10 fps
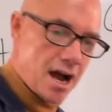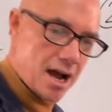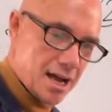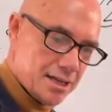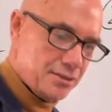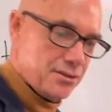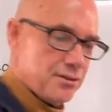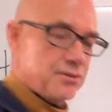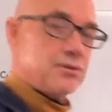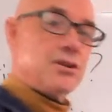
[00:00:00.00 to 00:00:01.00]
I
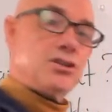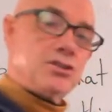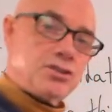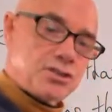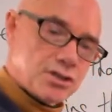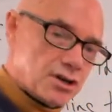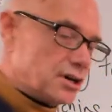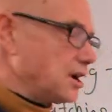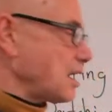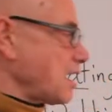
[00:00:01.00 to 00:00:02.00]
do.
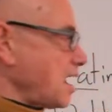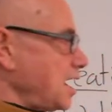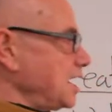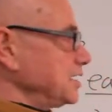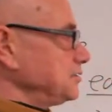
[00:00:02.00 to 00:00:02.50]
Sure I